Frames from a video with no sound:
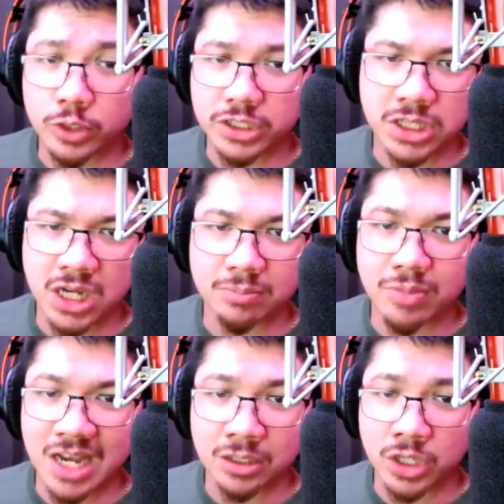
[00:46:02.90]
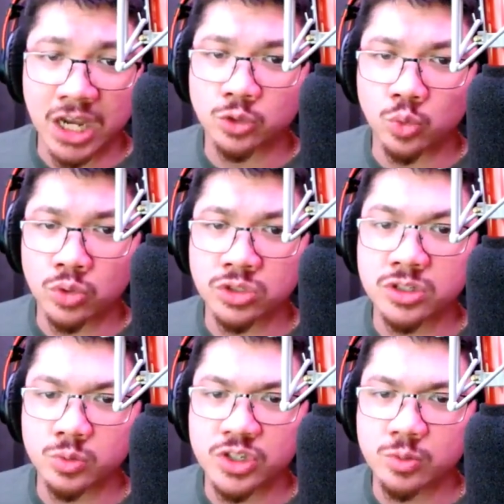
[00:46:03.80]
time back at the
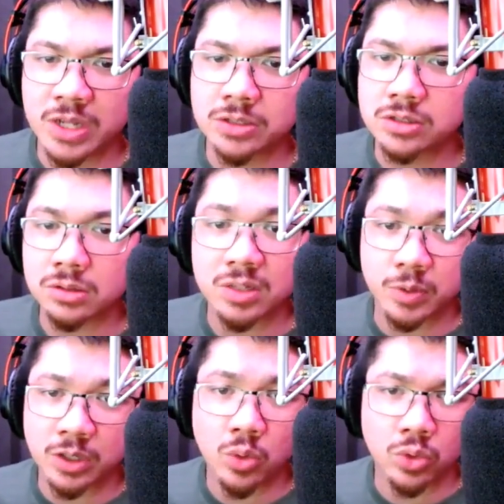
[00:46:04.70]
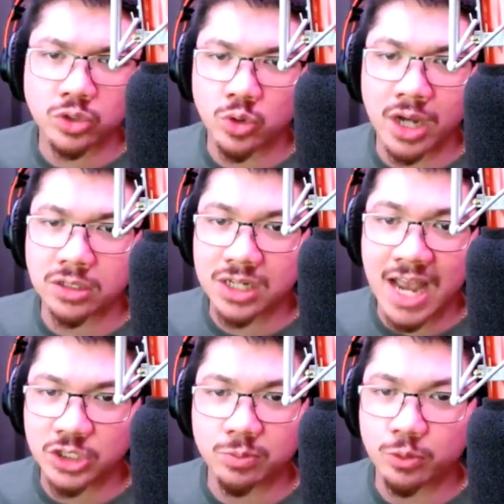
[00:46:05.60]
headquarters was spent sleeping or trying to
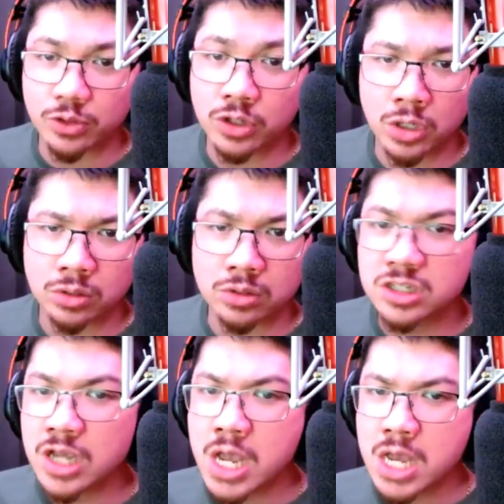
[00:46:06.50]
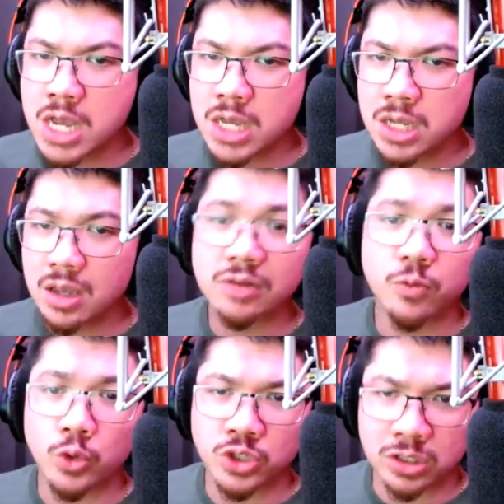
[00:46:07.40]
catch up with the girls.
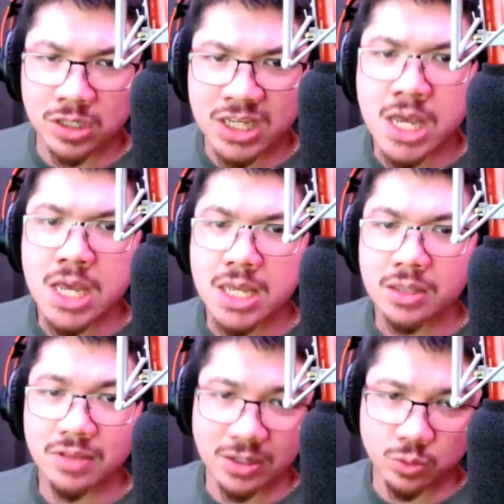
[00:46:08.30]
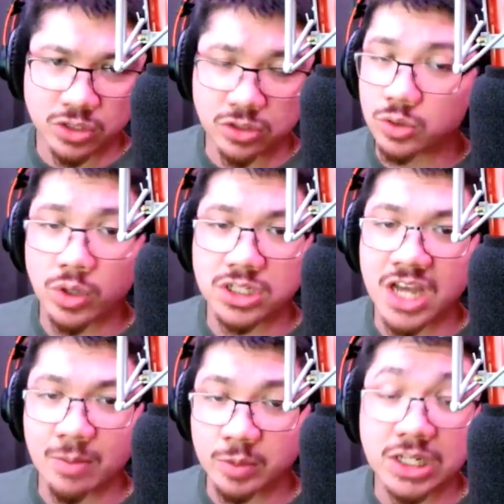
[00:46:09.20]
Unfortunately, that wasn't going to
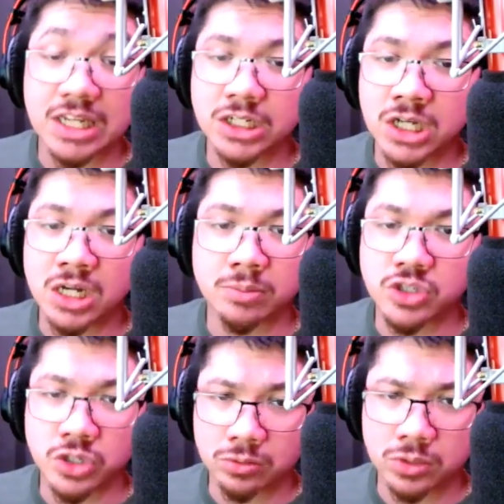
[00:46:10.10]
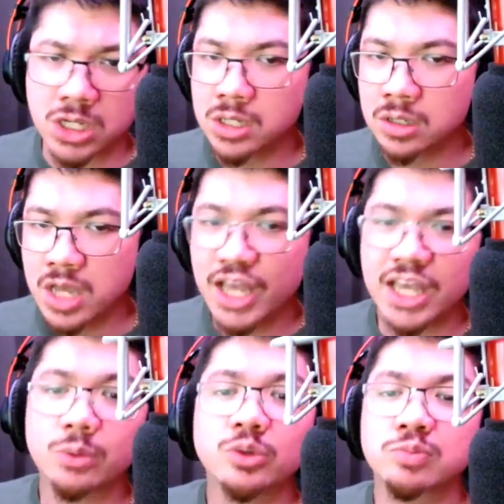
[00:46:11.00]
happen anytime soon.
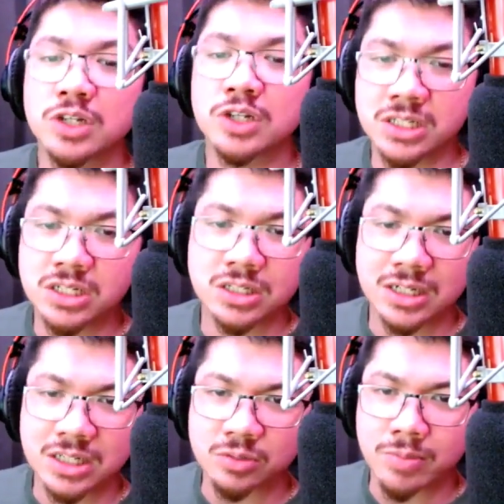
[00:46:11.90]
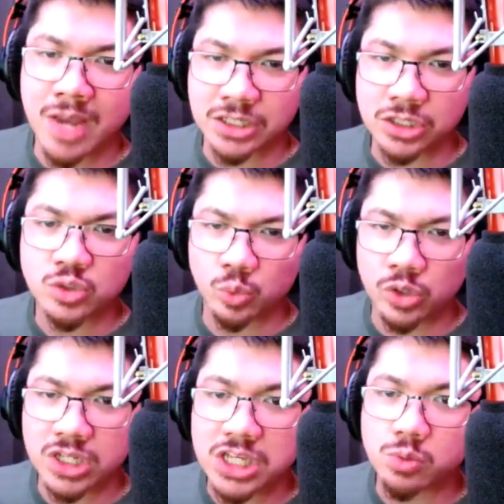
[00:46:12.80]
He was pleased that his magics
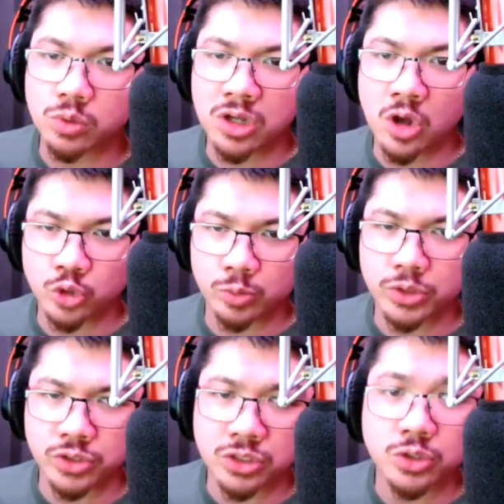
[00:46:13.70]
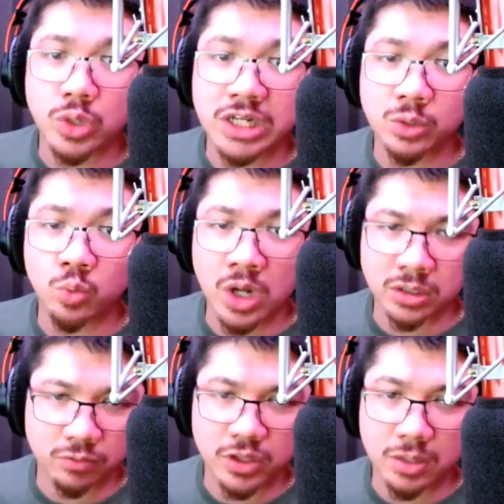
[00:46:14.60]
were an equal contribution to any
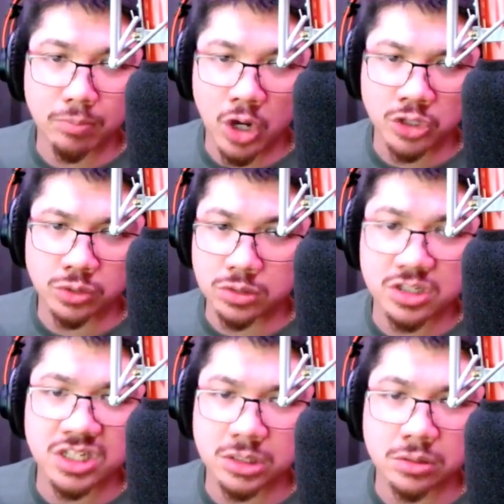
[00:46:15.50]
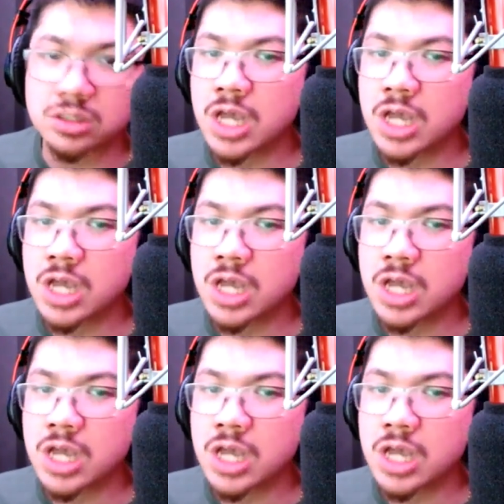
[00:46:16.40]
one of their martial skills.